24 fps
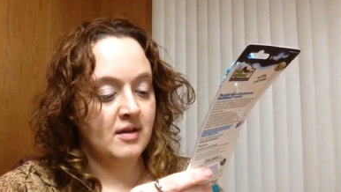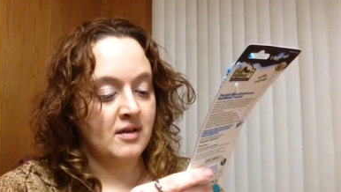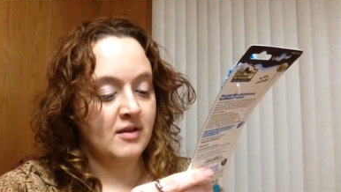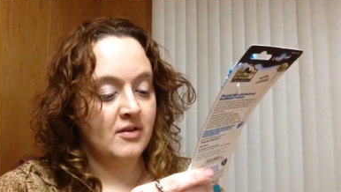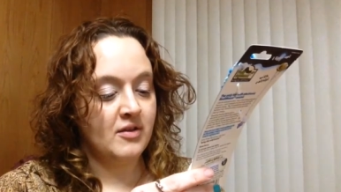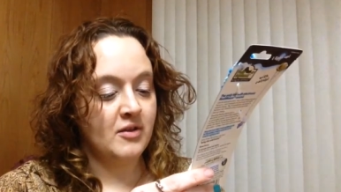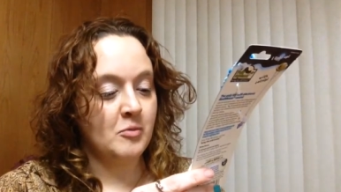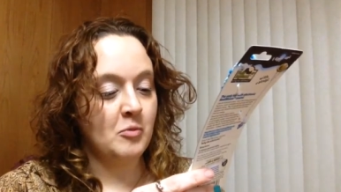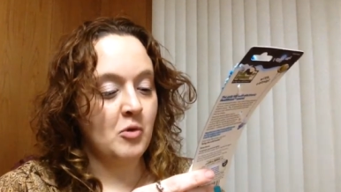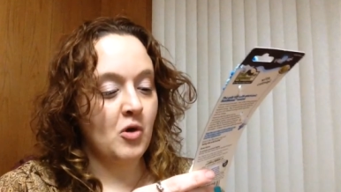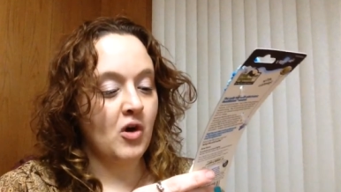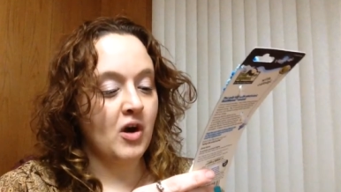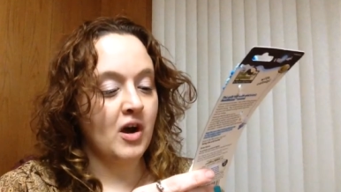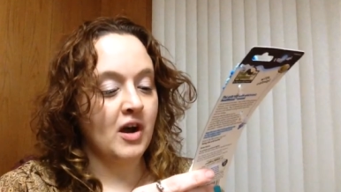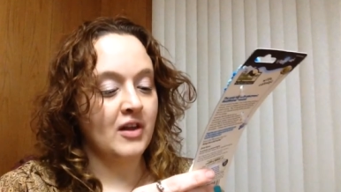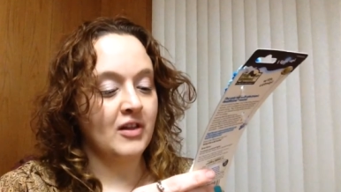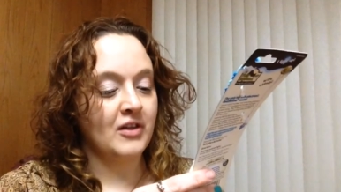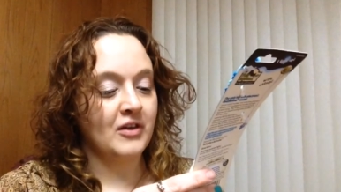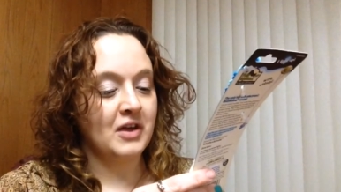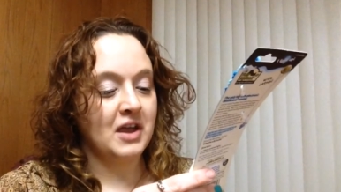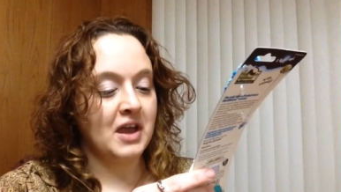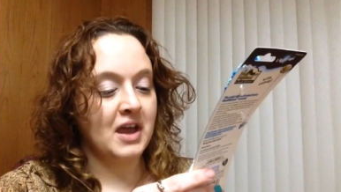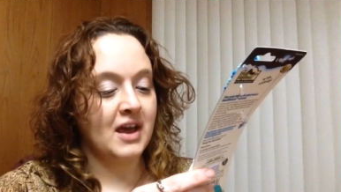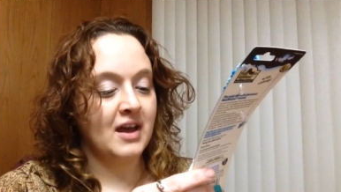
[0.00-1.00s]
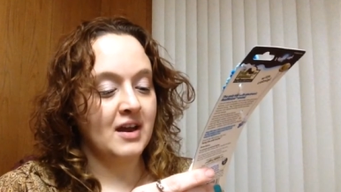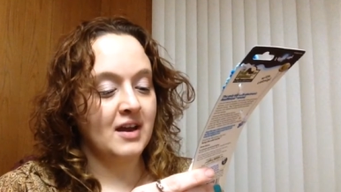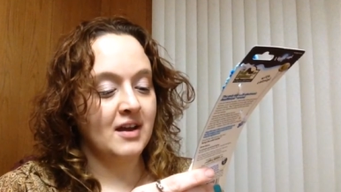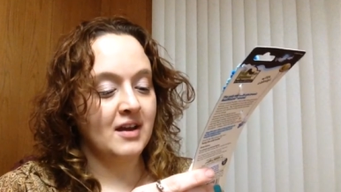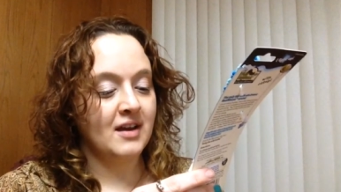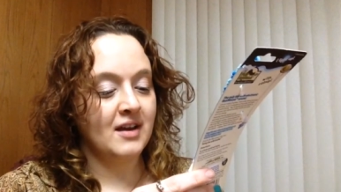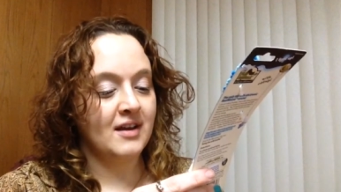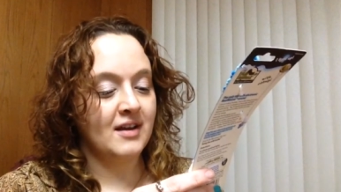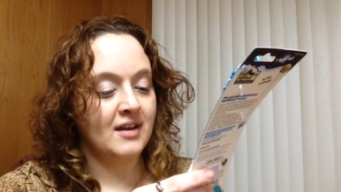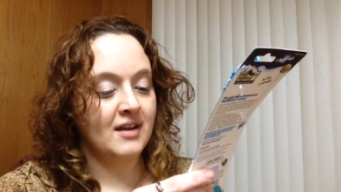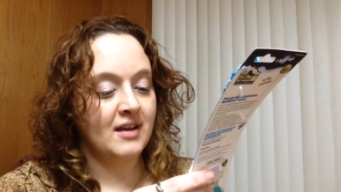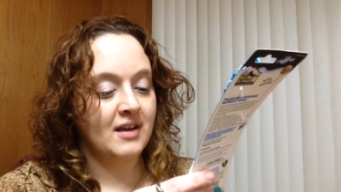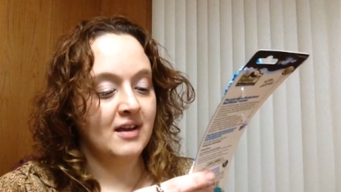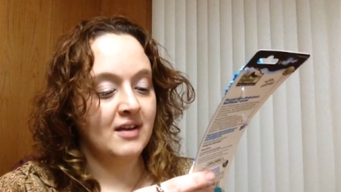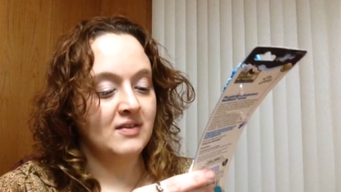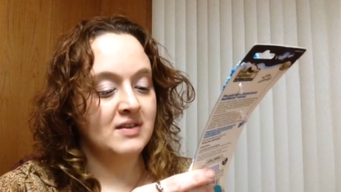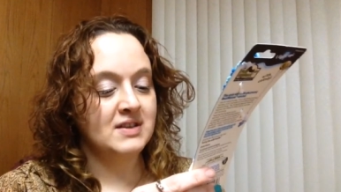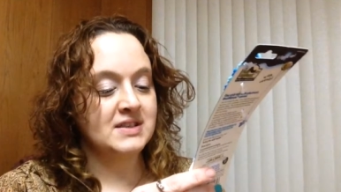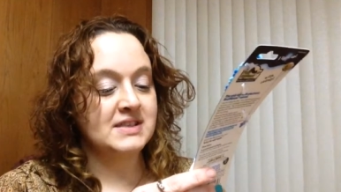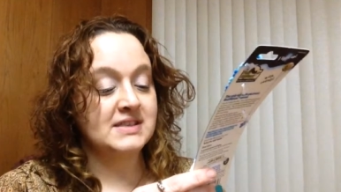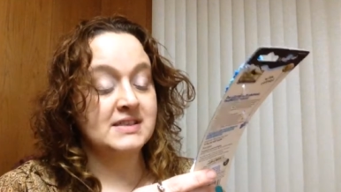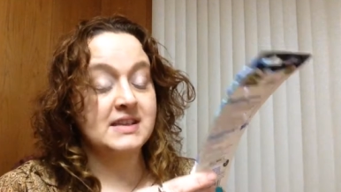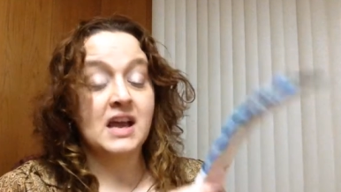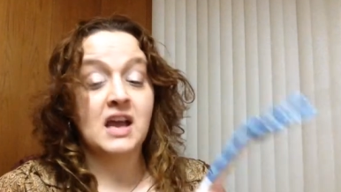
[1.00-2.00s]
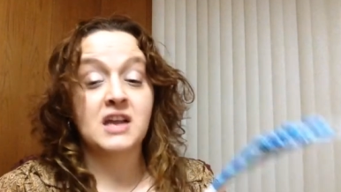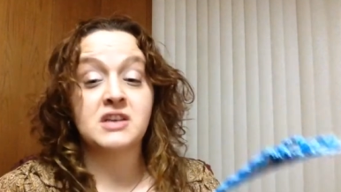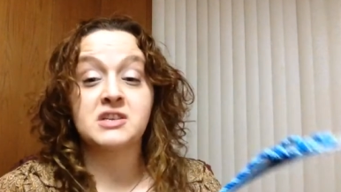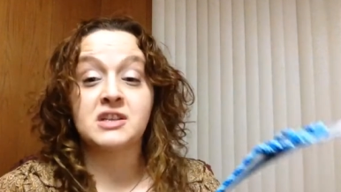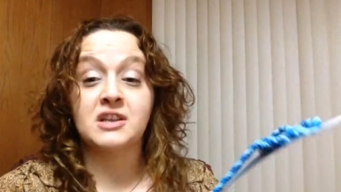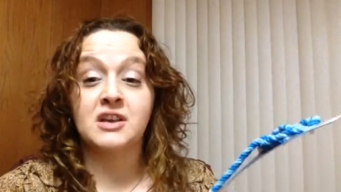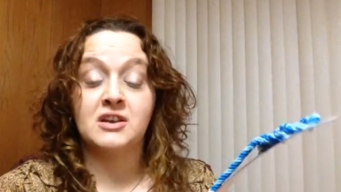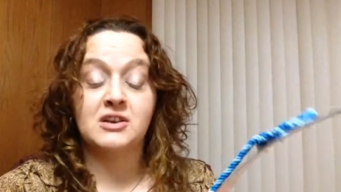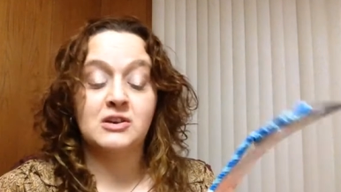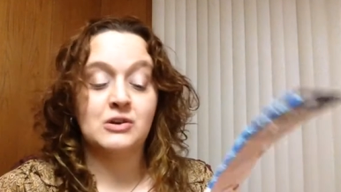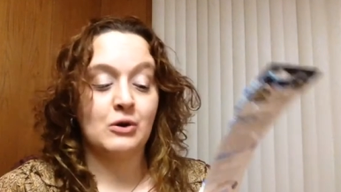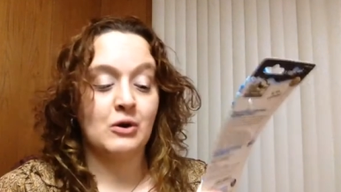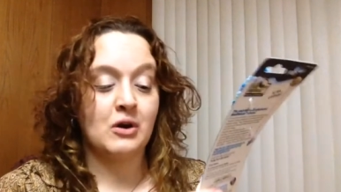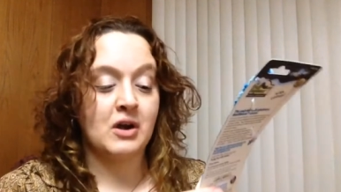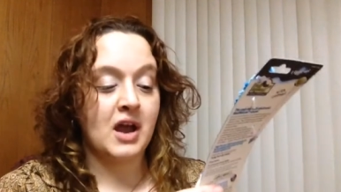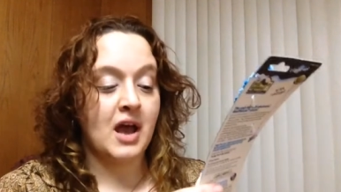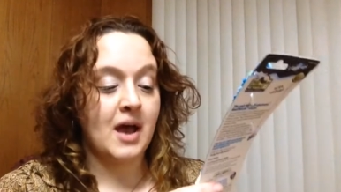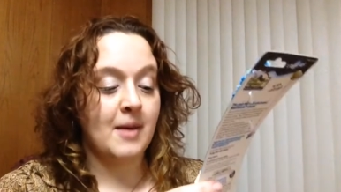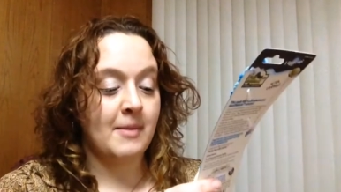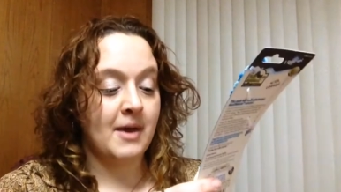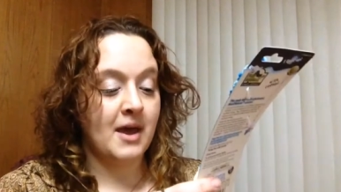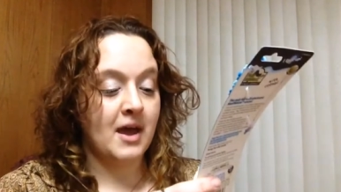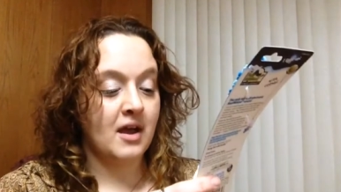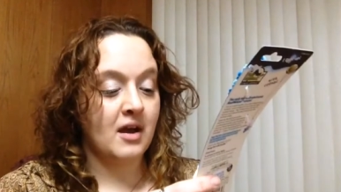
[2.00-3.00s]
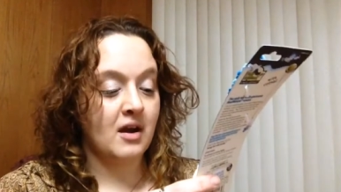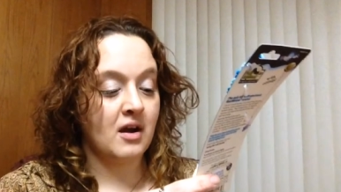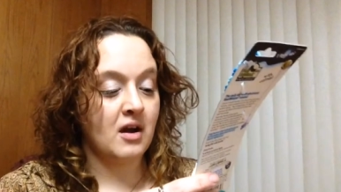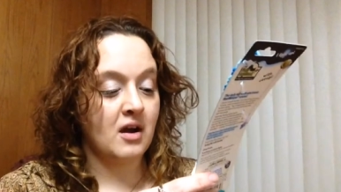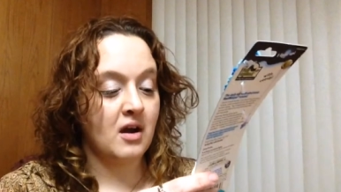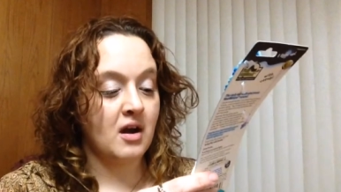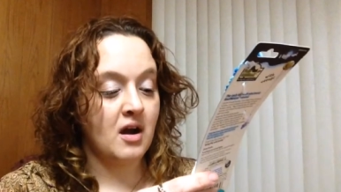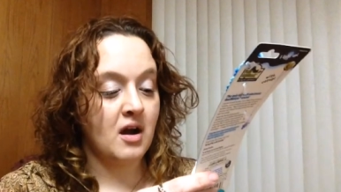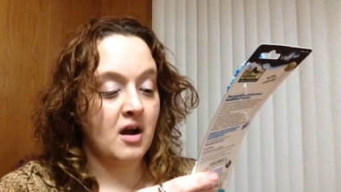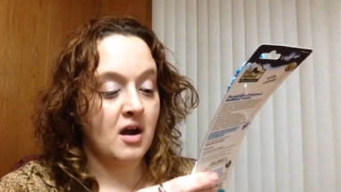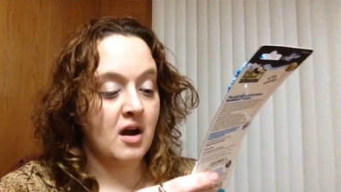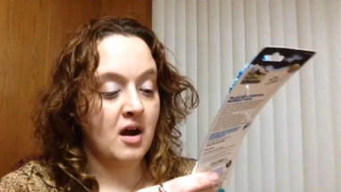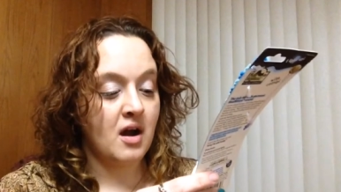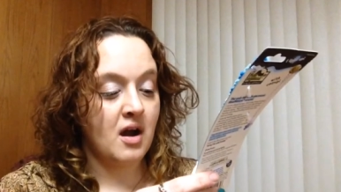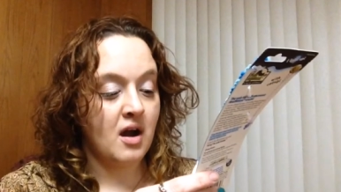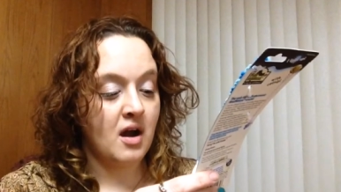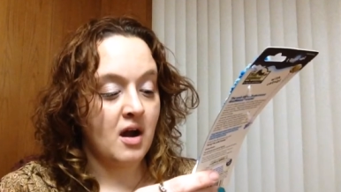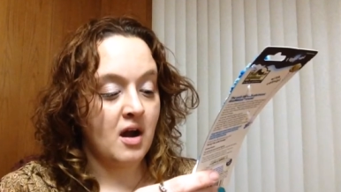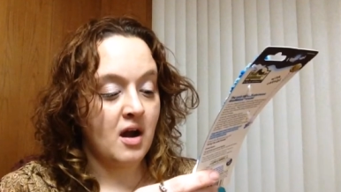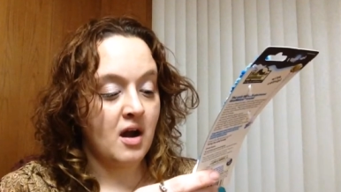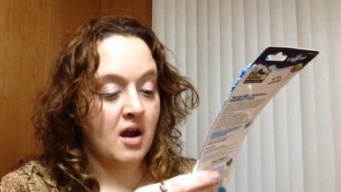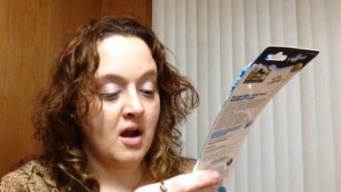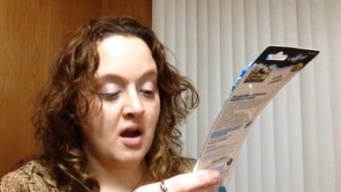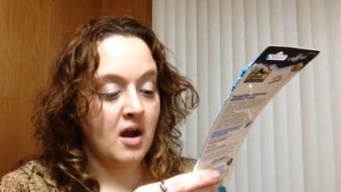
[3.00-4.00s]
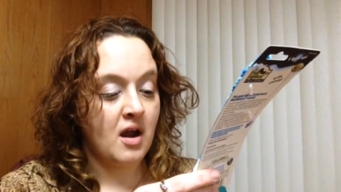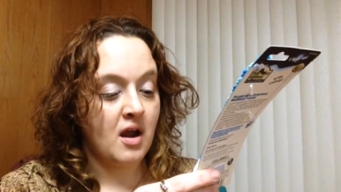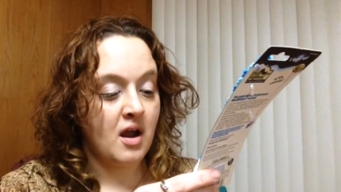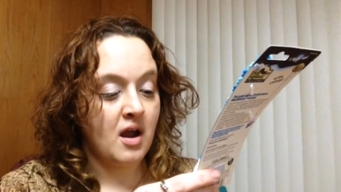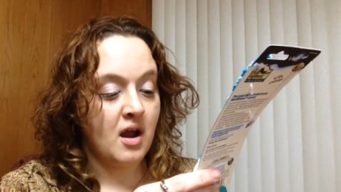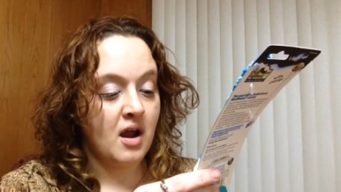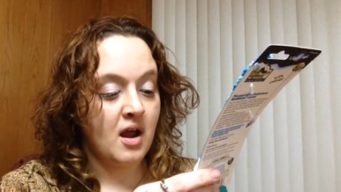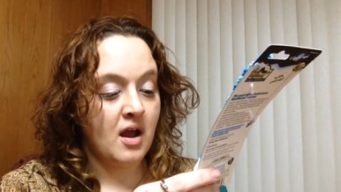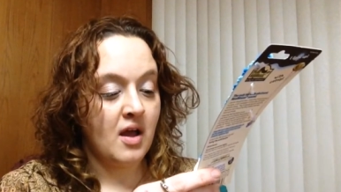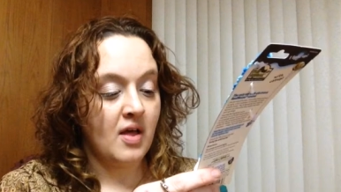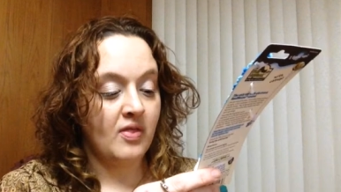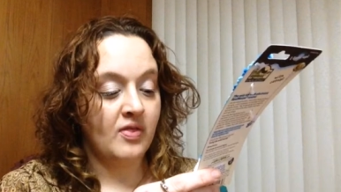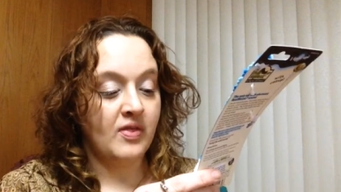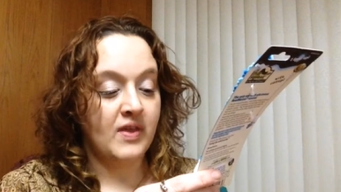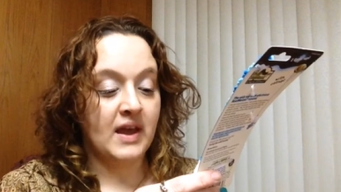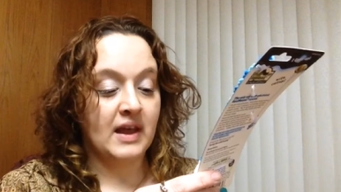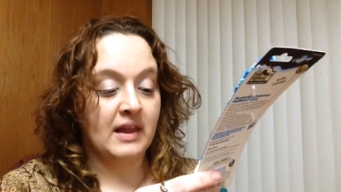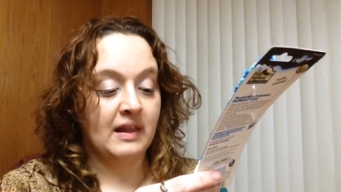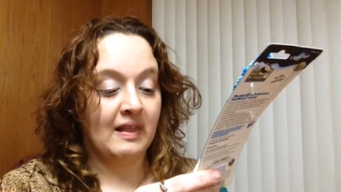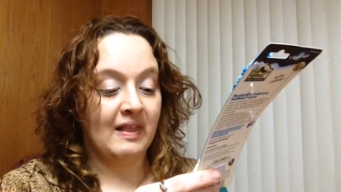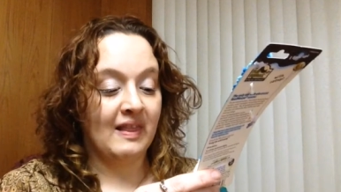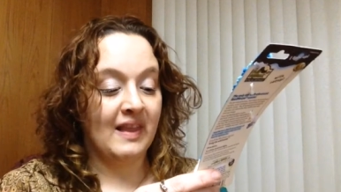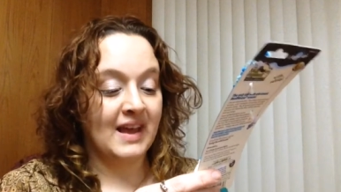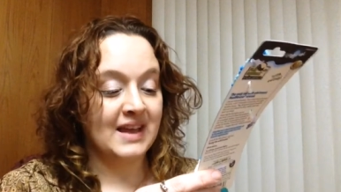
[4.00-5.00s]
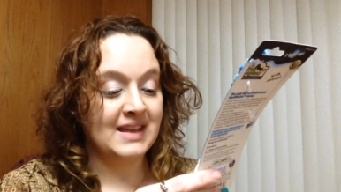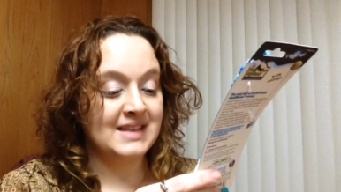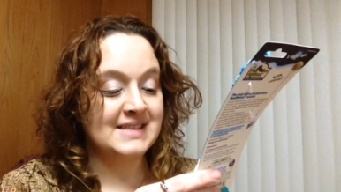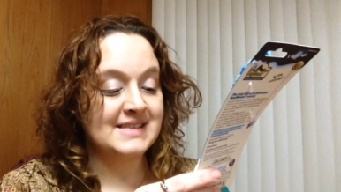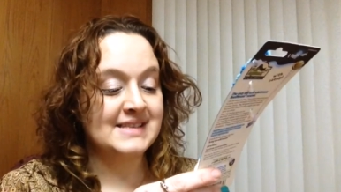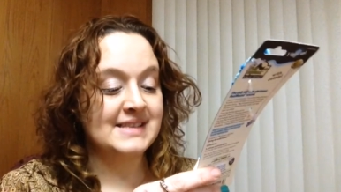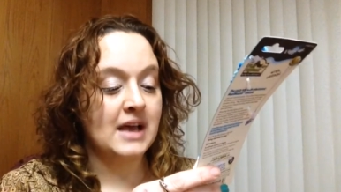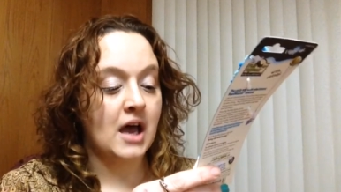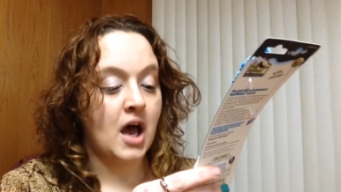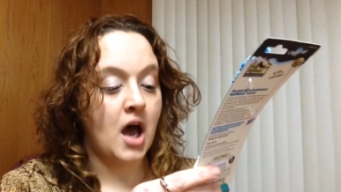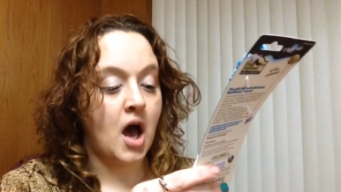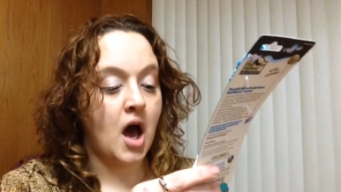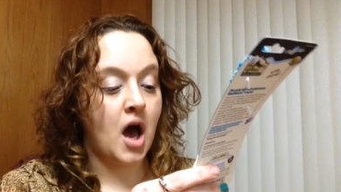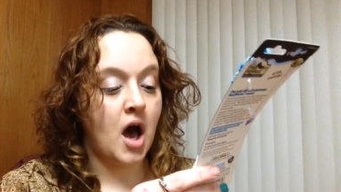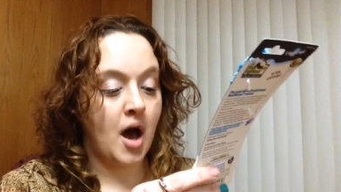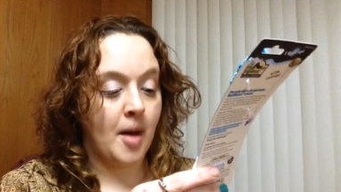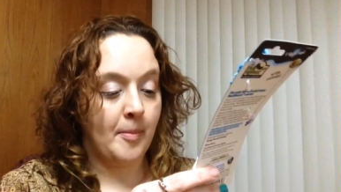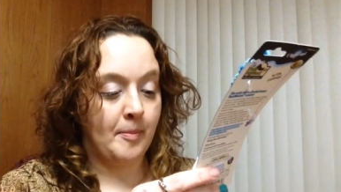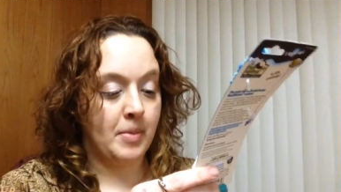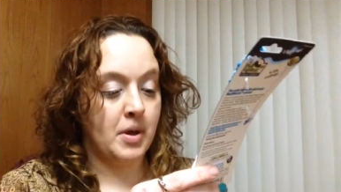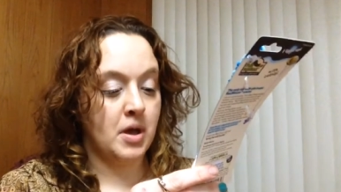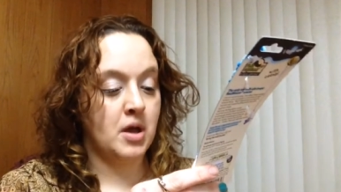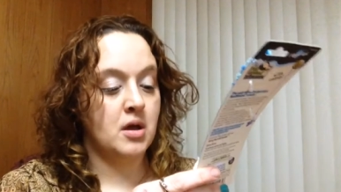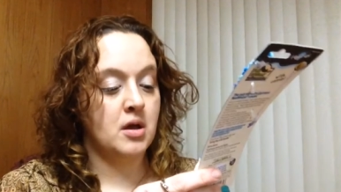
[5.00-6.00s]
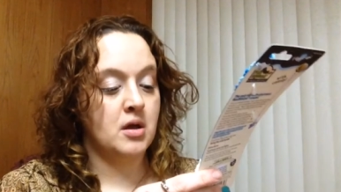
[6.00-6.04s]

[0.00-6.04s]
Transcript: the more I look at it, this is actually a doorknob hanger that lights up.